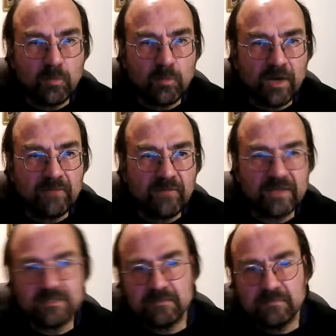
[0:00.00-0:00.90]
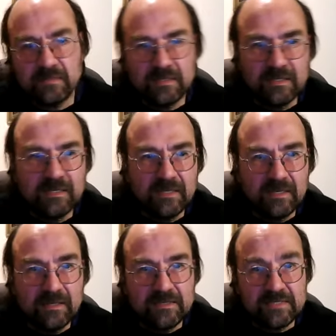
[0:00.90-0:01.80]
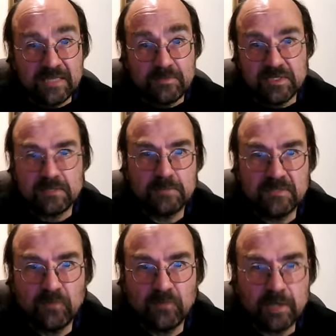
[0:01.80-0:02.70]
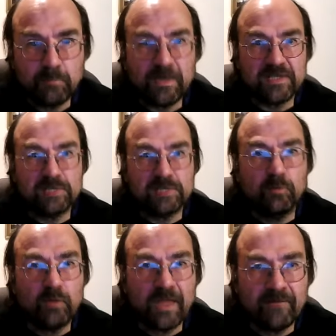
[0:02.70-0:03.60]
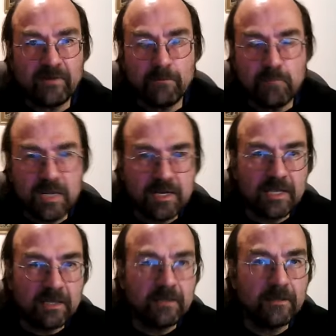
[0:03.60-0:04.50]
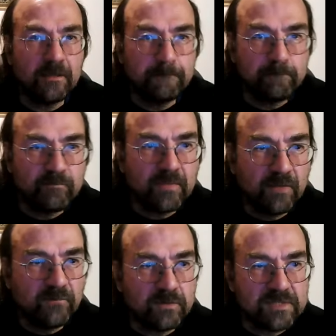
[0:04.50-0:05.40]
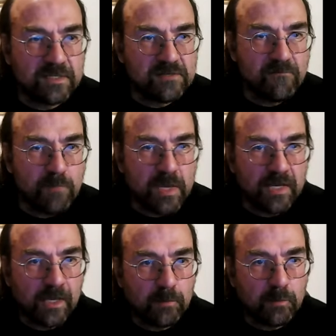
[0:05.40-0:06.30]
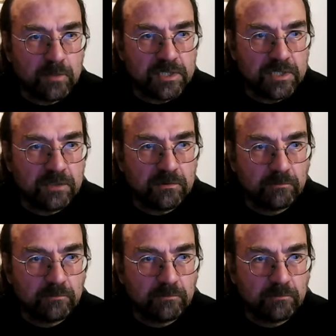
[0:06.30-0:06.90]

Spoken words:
Why, in fact, skepticism is fully compatible with having meaning, full sense of meaning in what we do.